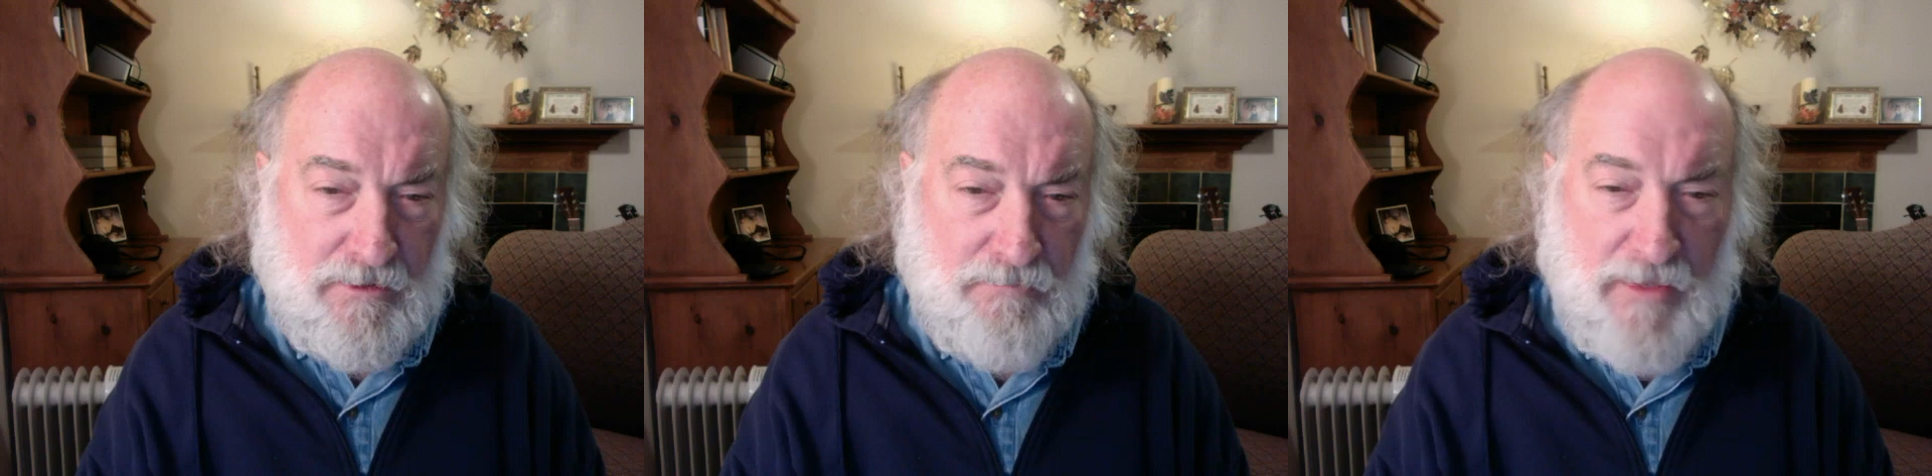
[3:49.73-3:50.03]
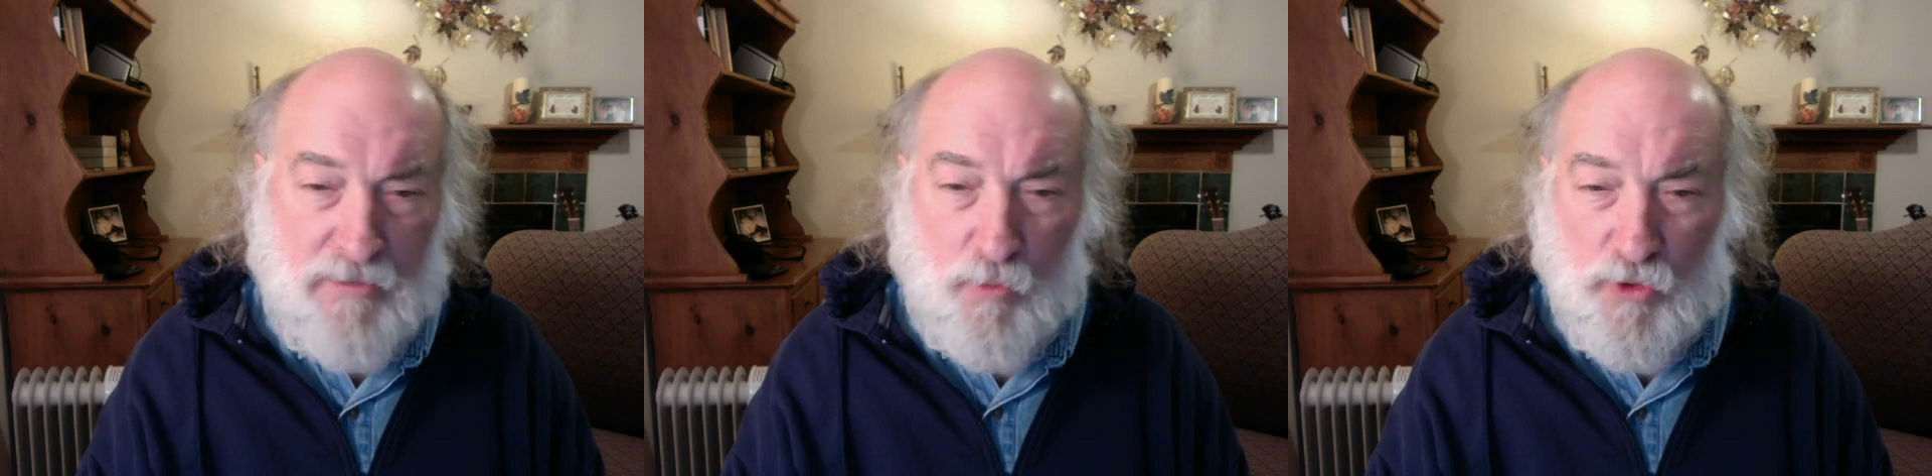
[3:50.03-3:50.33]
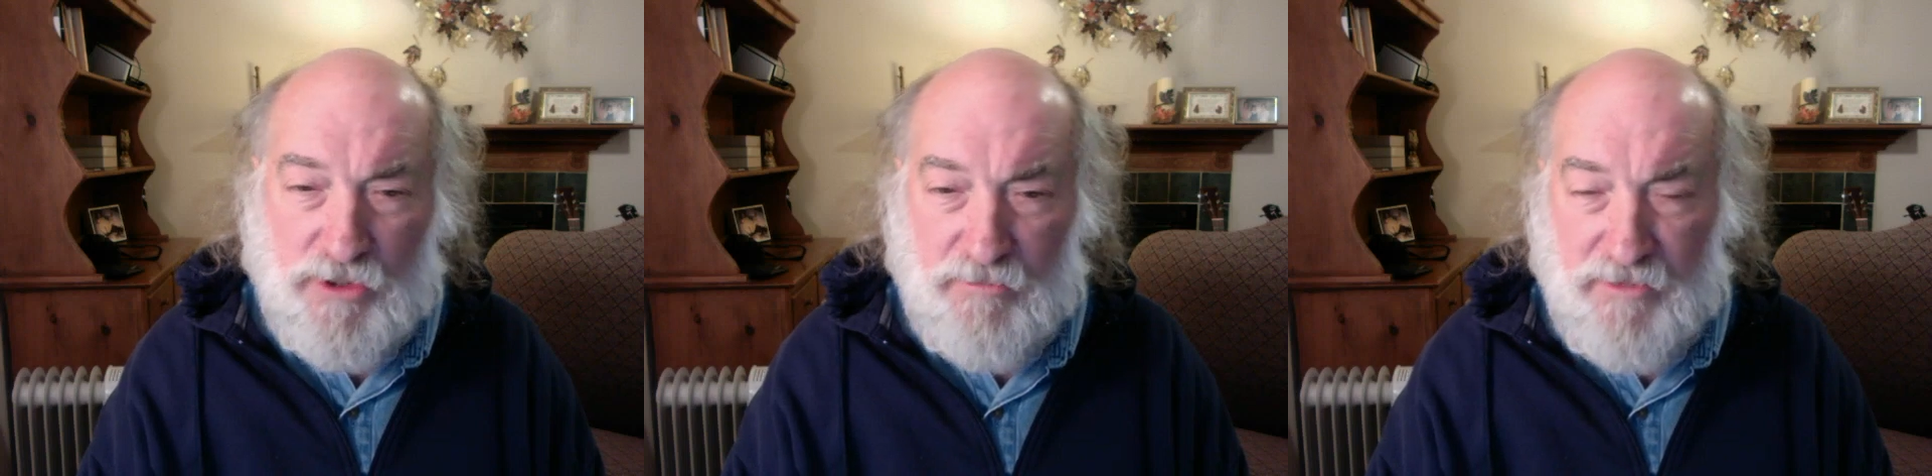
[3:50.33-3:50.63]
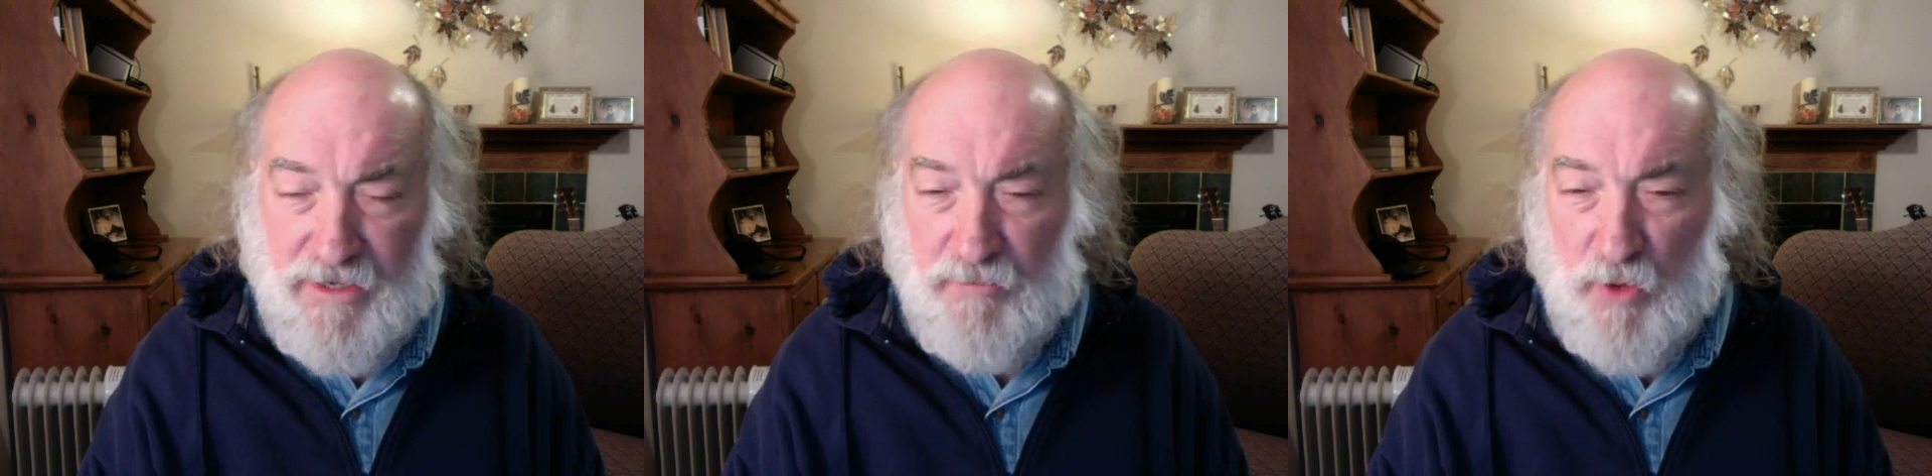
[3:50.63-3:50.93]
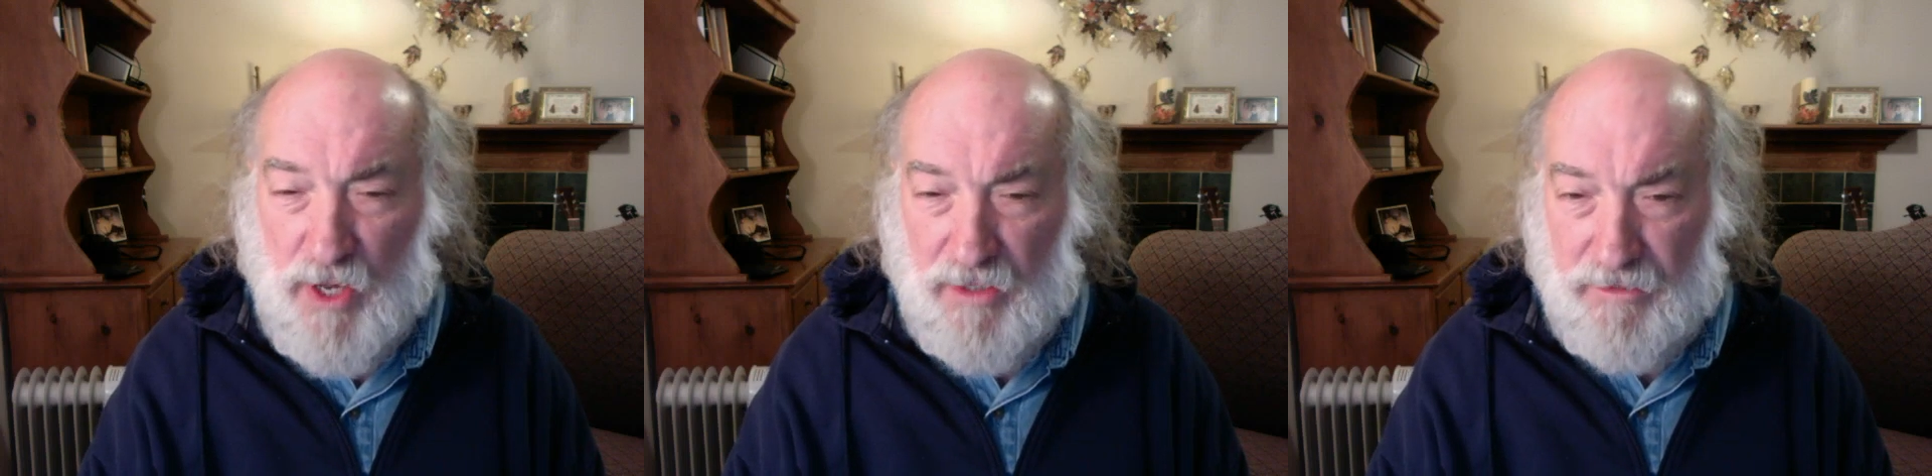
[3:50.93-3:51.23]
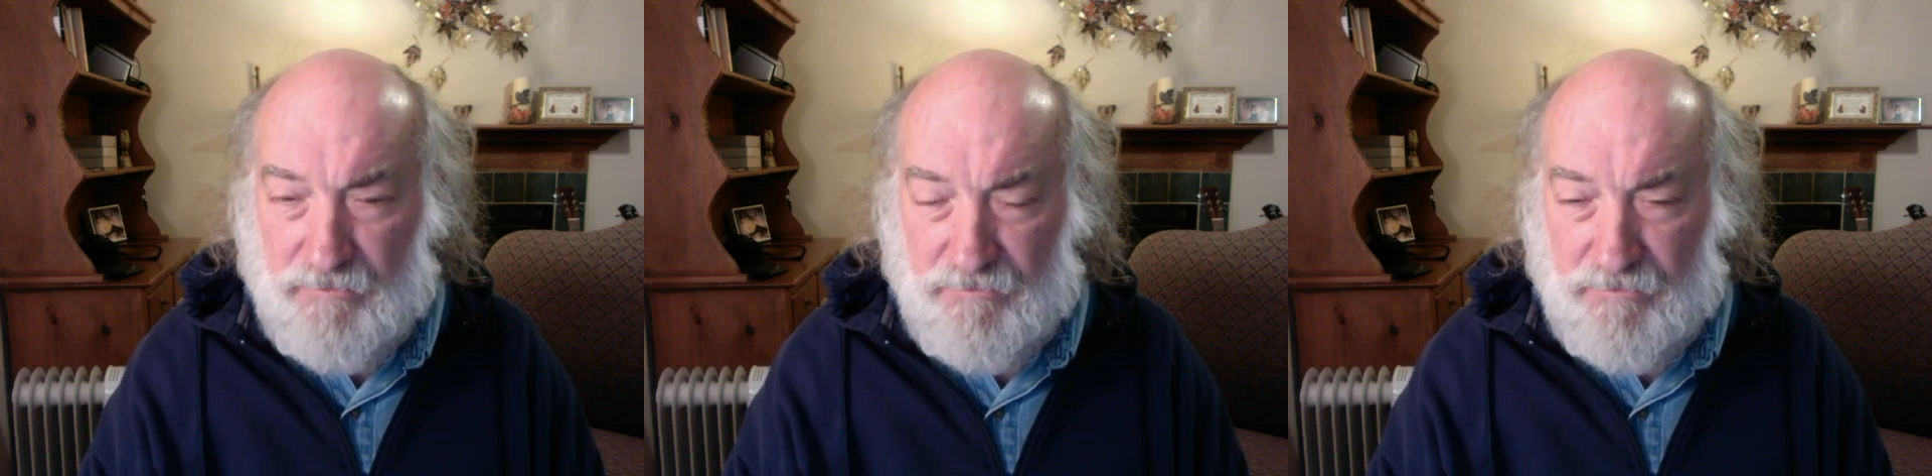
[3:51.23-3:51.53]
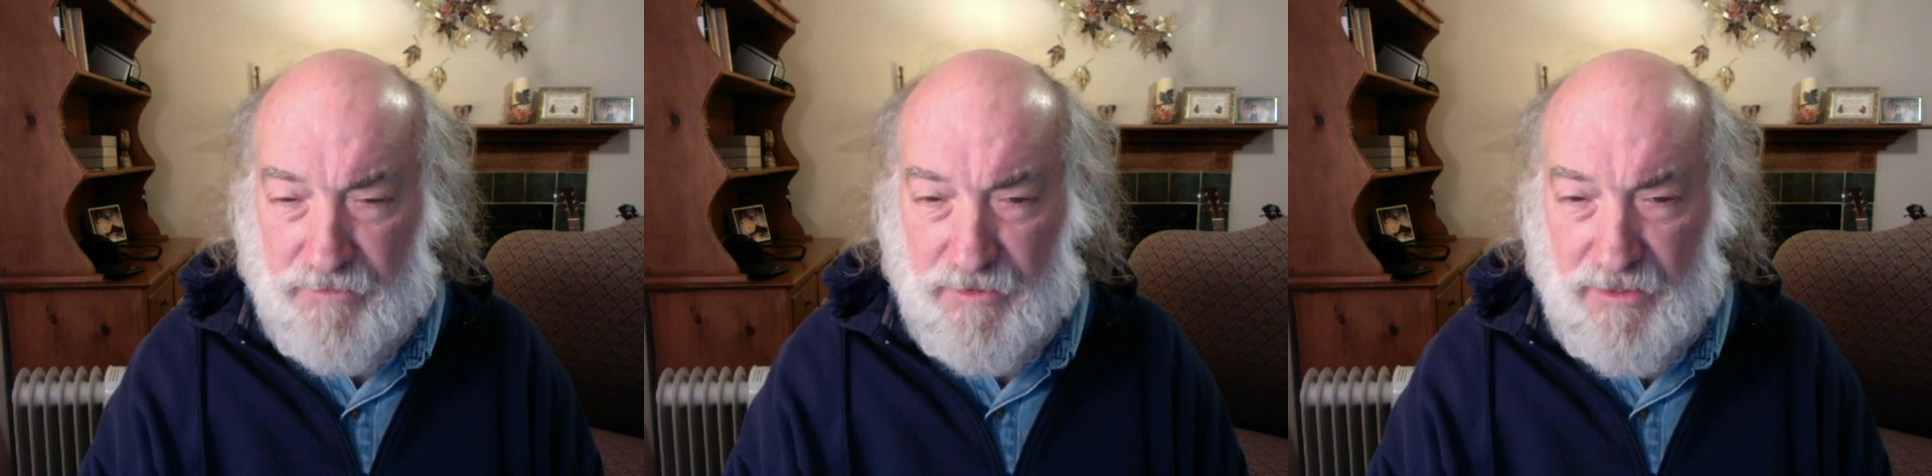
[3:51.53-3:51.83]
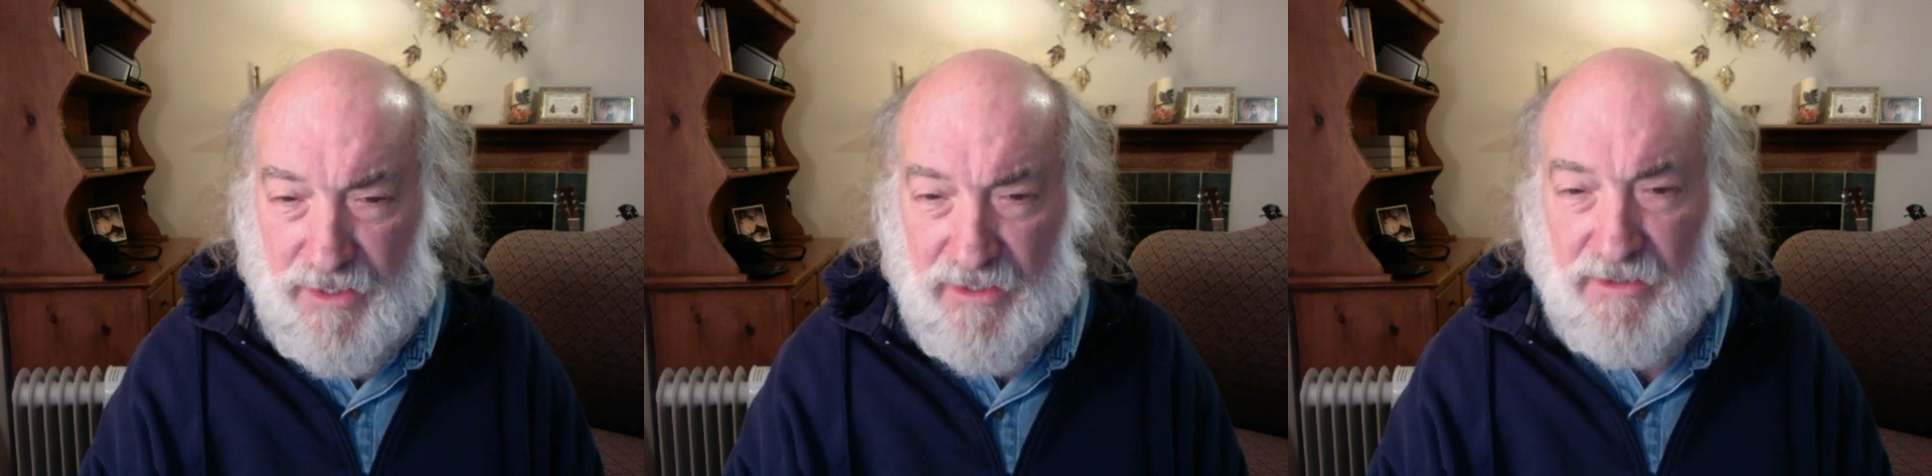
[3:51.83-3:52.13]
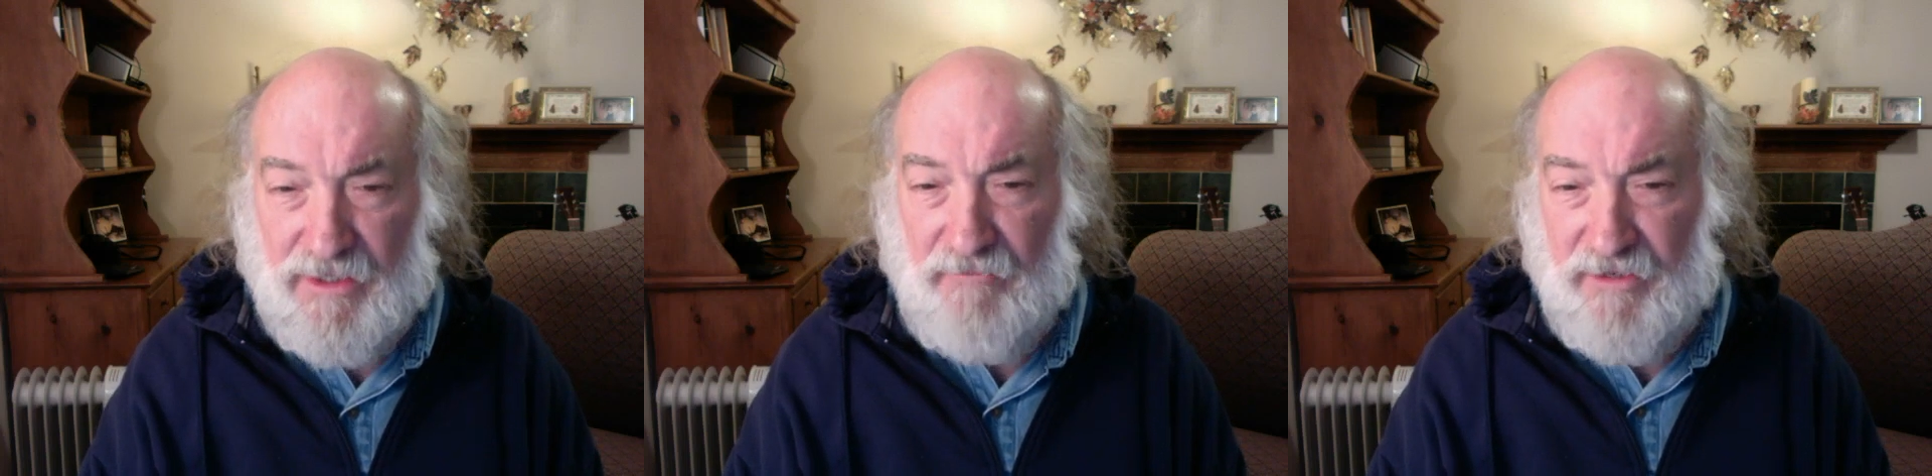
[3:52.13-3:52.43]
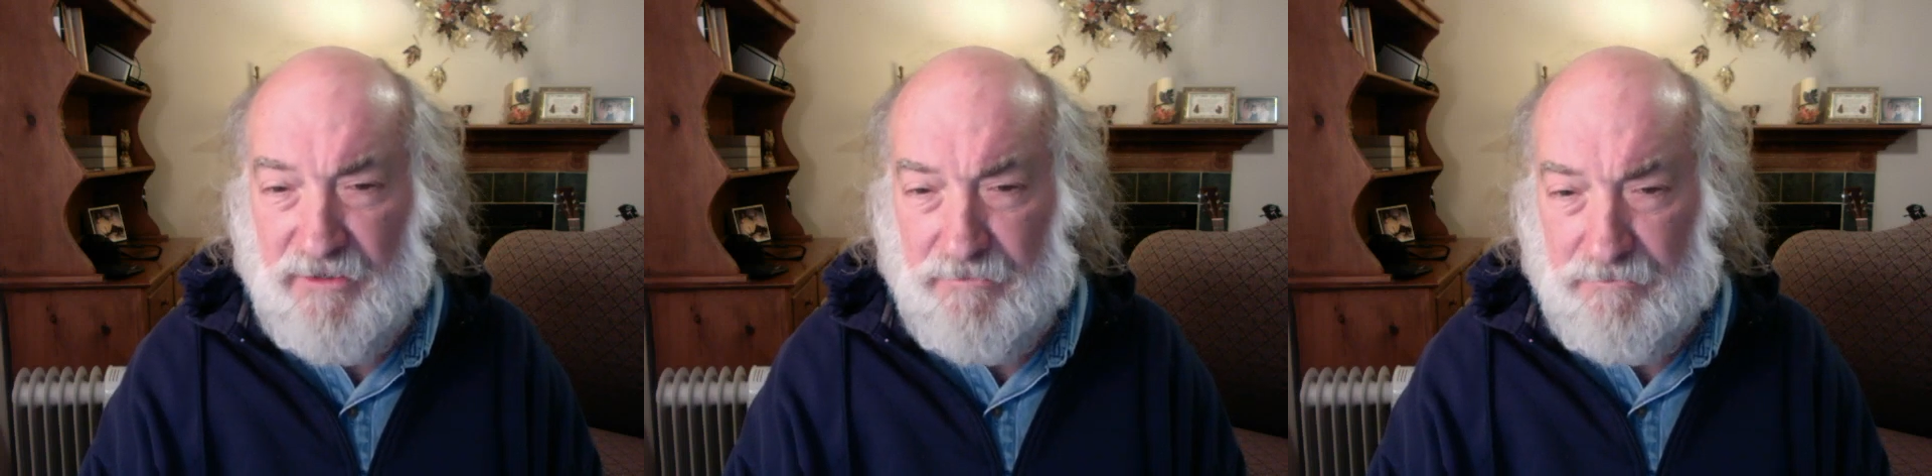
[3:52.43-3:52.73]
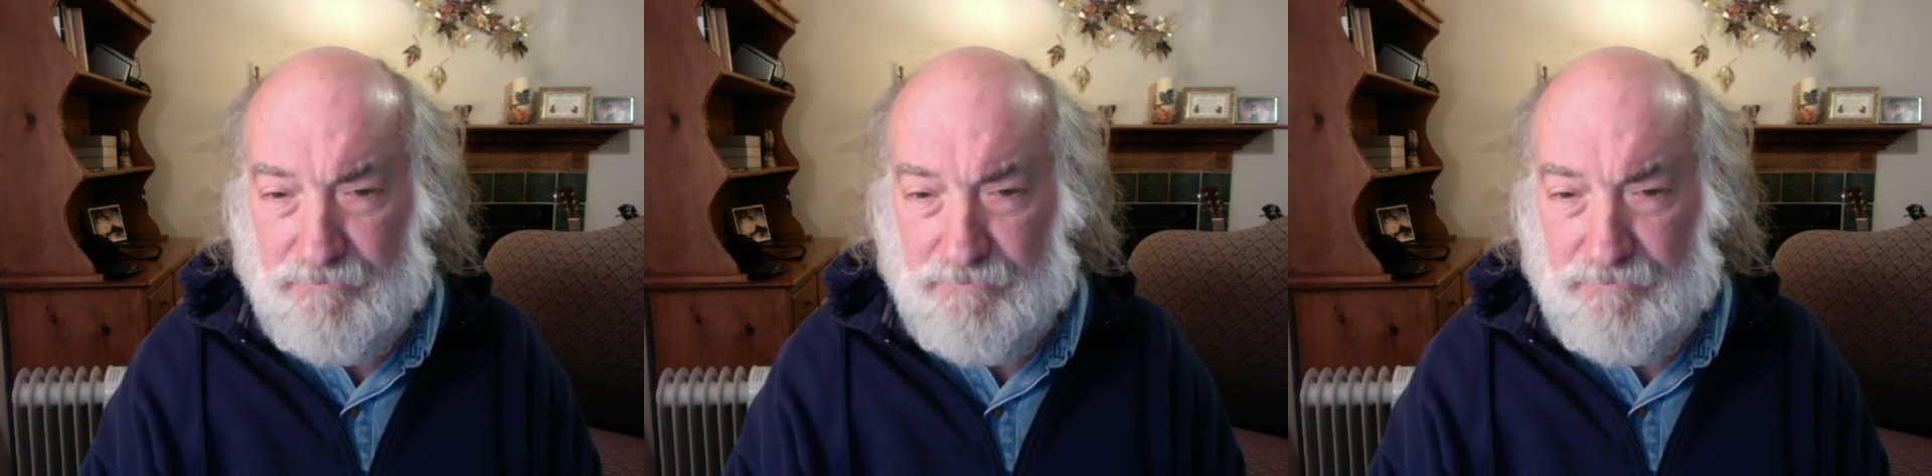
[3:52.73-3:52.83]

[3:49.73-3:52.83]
Men worshipped Nimrod, and he loved it.